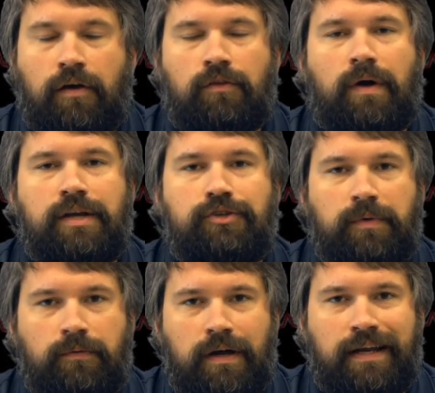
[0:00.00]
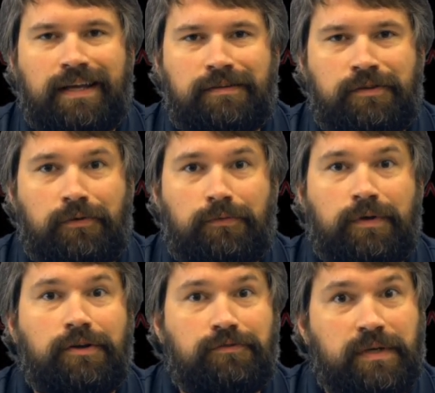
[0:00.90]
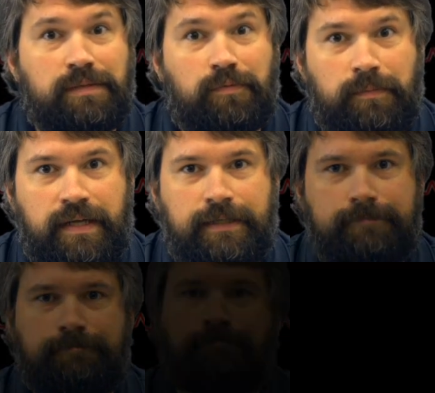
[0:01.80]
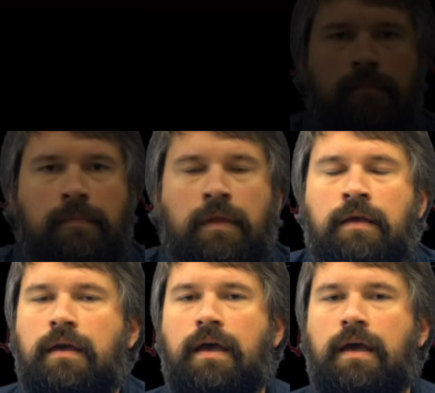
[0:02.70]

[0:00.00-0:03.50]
otherwise you'll be running at 200 to 300 beats per minute.